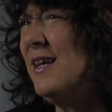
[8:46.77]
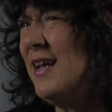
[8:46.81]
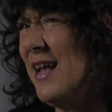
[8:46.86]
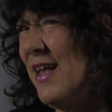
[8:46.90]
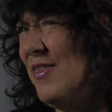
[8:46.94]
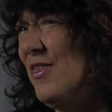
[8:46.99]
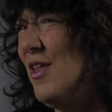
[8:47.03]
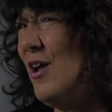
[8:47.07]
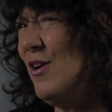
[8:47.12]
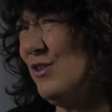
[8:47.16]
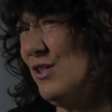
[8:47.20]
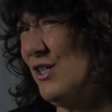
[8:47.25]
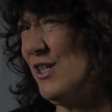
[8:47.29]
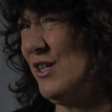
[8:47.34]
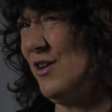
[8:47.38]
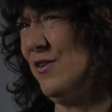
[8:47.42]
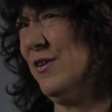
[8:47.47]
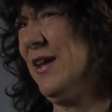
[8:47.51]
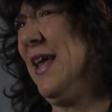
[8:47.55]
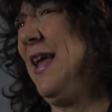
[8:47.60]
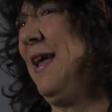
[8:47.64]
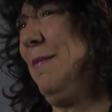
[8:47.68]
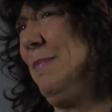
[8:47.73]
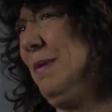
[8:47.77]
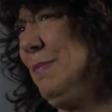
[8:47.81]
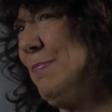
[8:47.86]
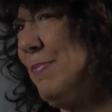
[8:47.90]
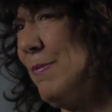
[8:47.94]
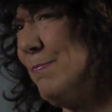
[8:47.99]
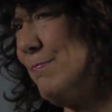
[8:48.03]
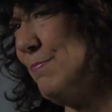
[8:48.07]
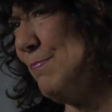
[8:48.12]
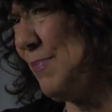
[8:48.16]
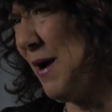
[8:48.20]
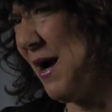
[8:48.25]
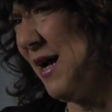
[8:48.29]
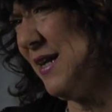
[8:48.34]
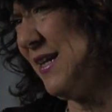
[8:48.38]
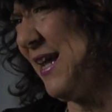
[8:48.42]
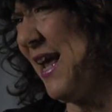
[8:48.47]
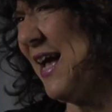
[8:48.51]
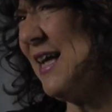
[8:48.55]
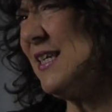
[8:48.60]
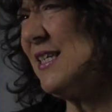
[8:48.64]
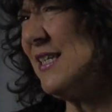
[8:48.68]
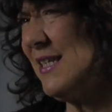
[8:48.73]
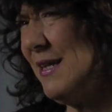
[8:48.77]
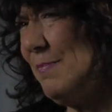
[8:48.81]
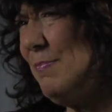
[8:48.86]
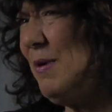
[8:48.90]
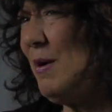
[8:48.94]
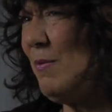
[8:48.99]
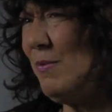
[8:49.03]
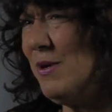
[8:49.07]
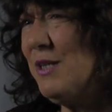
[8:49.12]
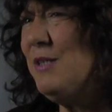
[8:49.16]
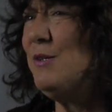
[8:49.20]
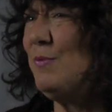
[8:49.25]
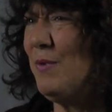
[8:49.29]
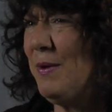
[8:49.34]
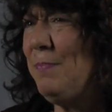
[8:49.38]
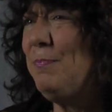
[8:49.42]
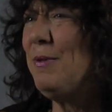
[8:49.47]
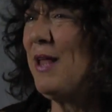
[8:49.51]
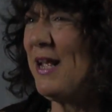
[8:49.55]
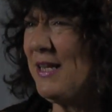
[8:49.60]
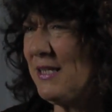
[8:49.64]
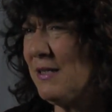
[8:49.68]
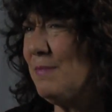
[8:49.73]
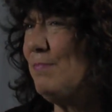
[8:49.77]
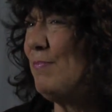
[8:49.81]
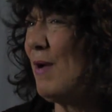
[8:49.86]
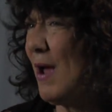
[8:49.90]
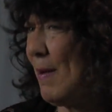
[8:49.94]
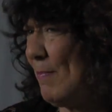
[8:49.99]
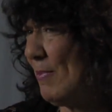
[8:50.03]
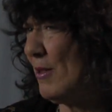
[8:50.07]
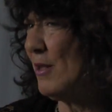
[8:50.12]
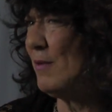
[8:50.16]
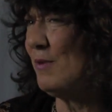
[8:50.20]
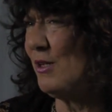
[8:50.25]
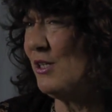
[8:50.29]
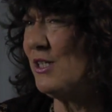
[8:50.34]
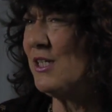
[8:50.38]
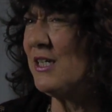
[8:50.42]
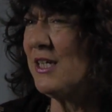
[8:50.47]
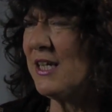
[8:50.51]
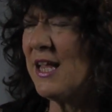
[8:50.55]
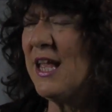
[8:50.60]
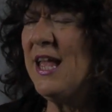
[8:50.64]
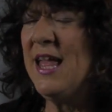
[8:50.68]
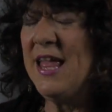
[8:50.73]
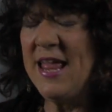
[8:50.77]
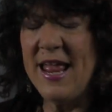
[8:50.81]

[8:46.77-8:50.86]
and those you know can't be podcast it, but we, we play some popular music.